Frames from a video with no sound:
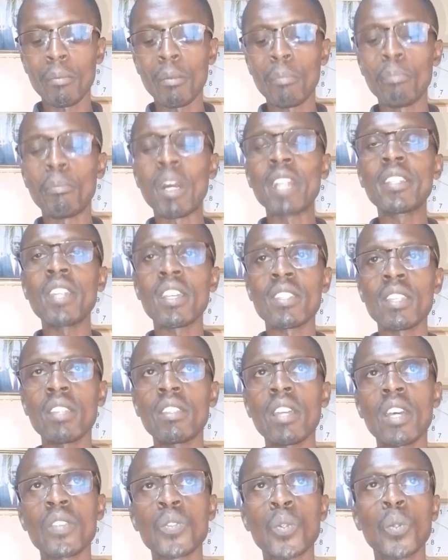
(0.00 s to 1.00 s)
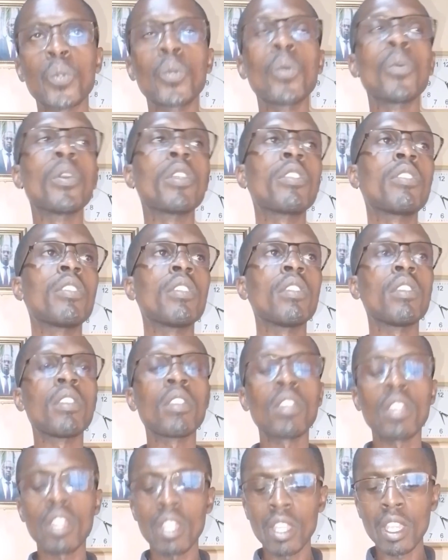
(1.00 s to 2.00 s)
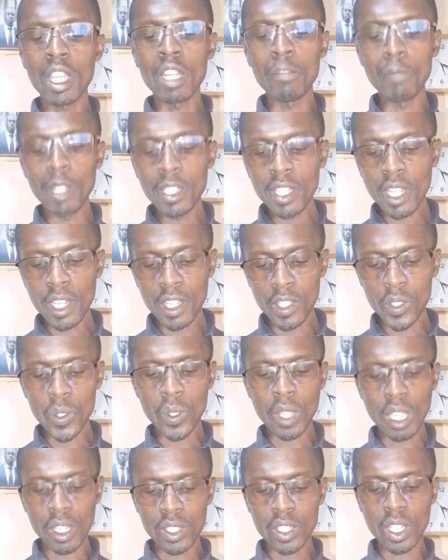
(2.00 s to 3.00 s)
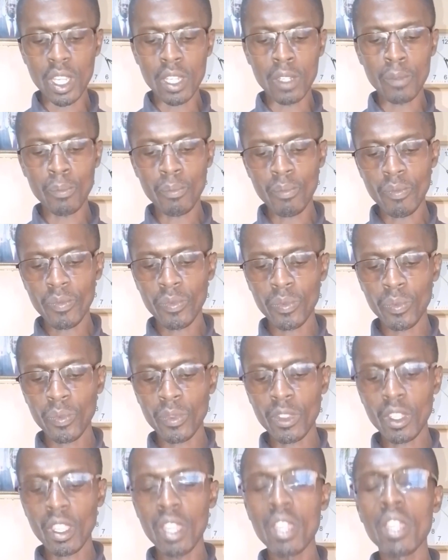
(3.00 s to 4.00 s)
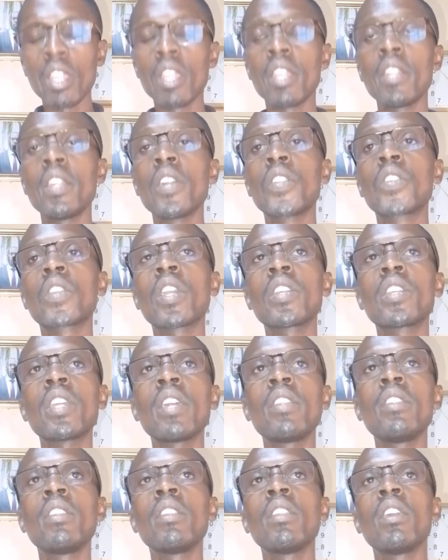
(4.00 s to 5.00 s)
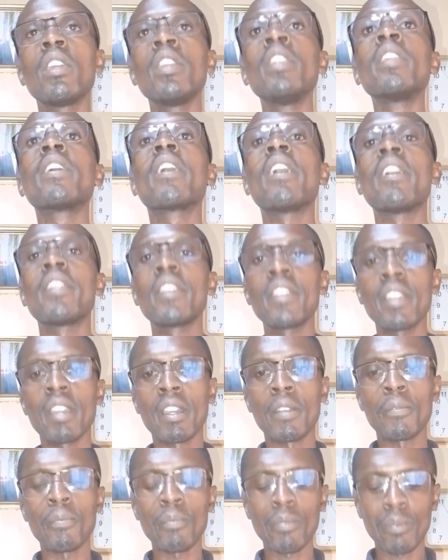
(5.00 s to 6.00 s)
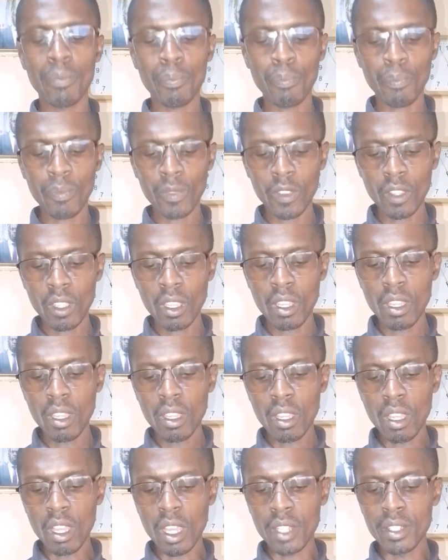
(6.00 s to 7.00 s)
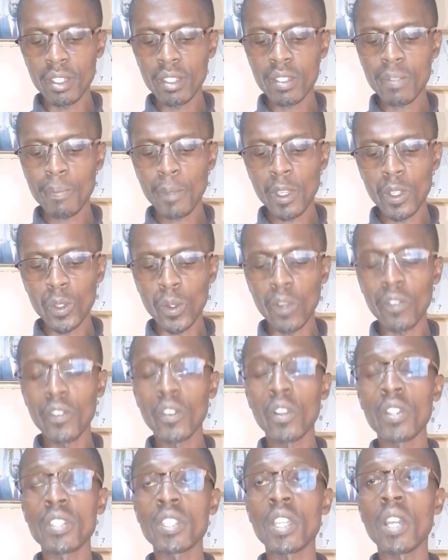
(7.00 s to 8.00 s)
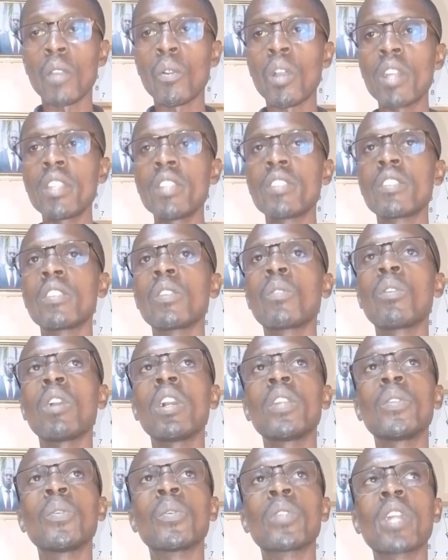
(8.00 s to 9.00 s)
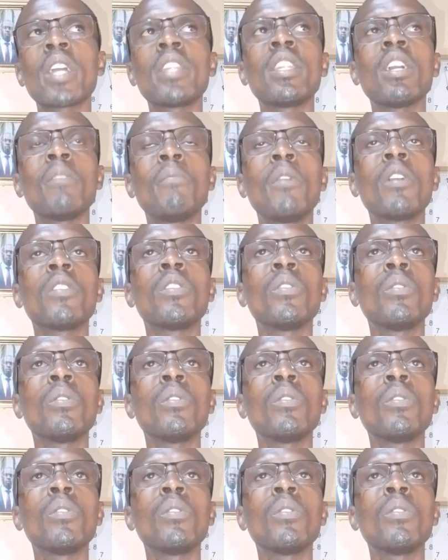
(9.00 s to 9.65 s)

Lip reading: matters that has to do with the elementary education. In education, in career, at this point, of course, one is required to write about,